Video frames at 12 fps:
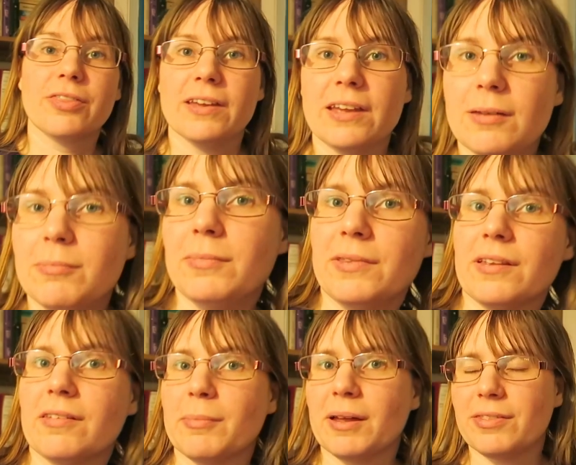theme
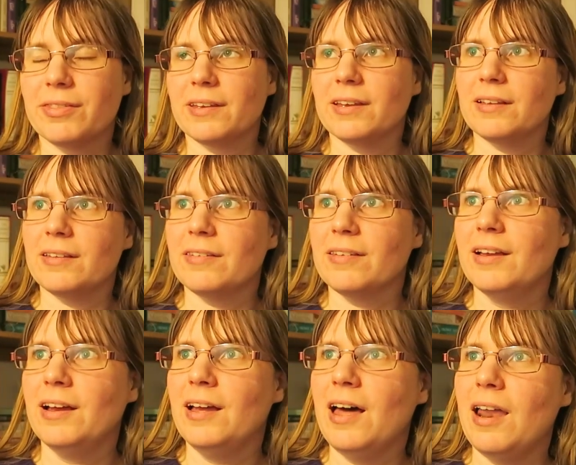this month is
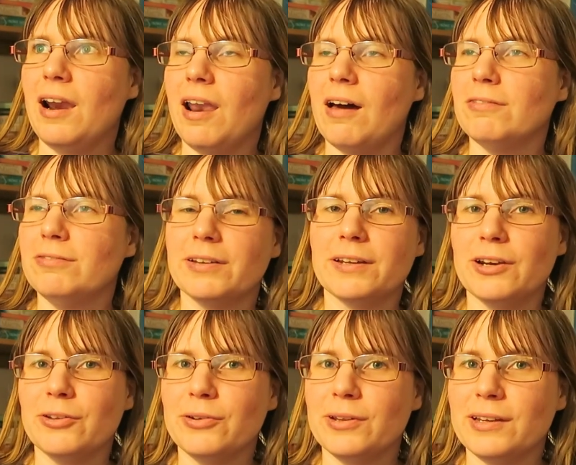Love and
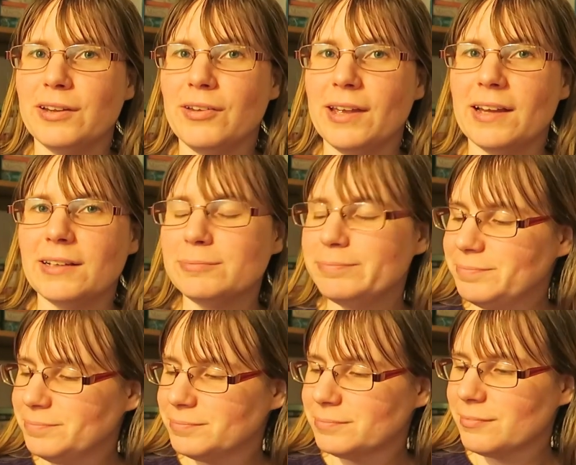Lunar New Year.
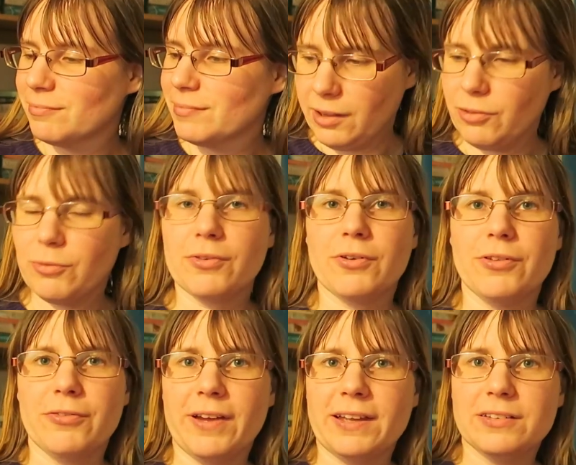So we've got The
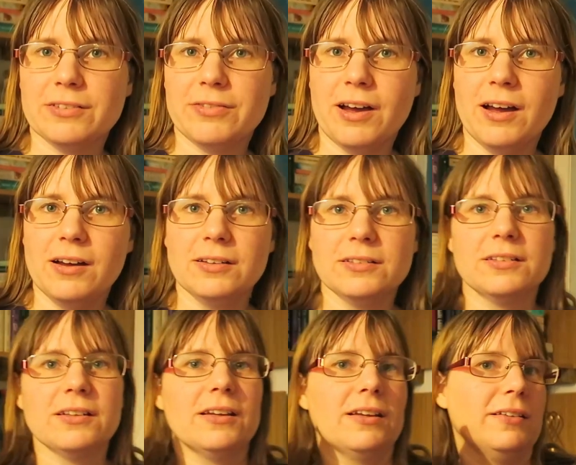Faint of Heart
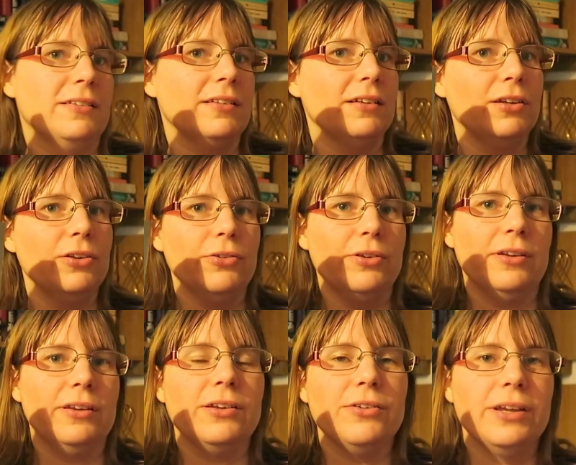and Lunar
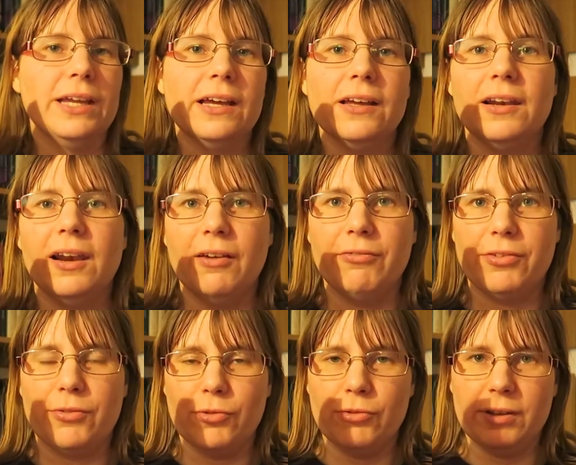New Year Love
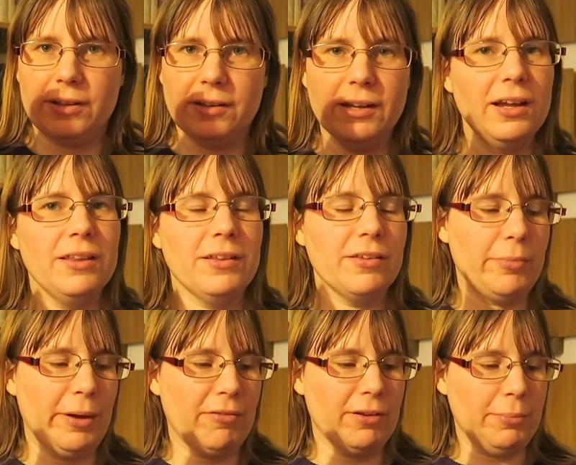Story. These are
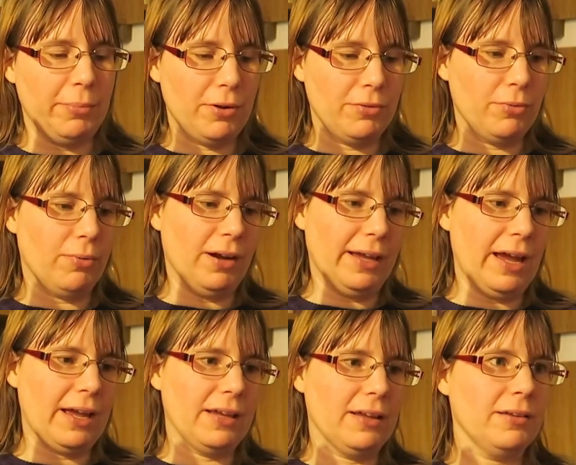apparently both
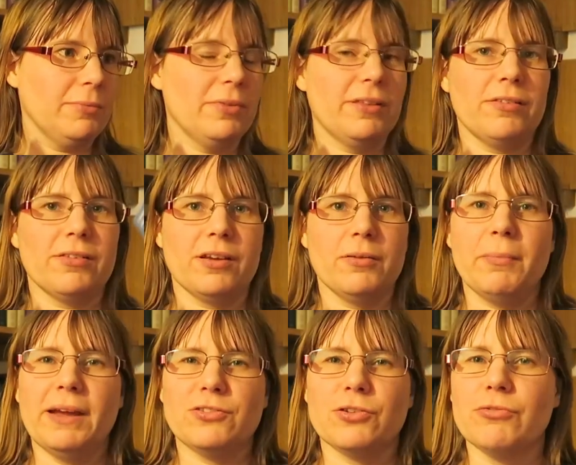YA. This is kind of
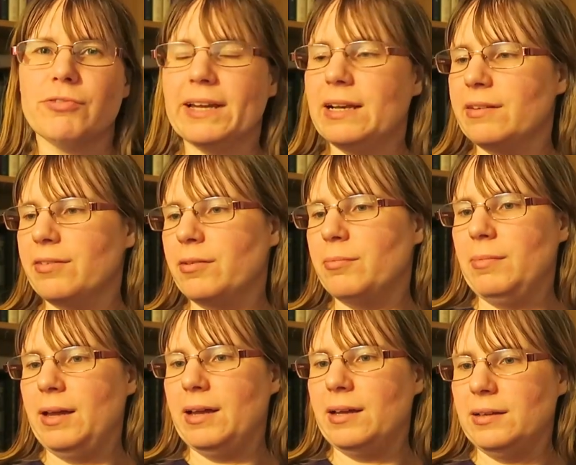magical realism,
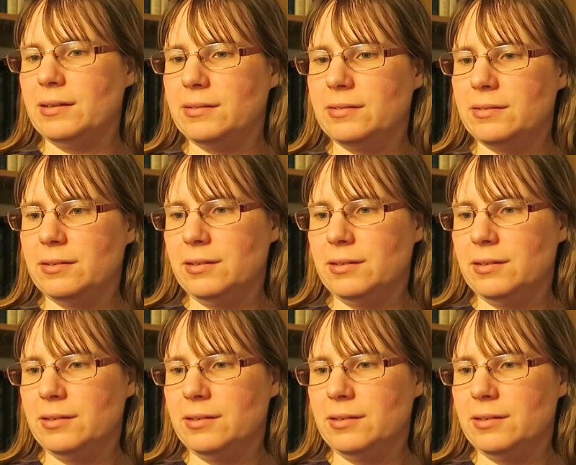and